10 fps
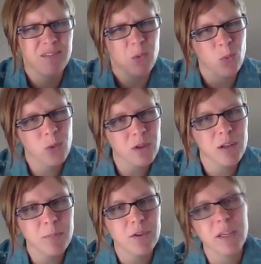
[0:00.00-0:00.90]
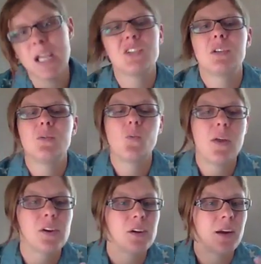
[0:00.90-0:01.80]
The real communication,
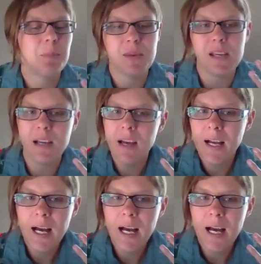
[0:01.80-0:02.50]
whether it be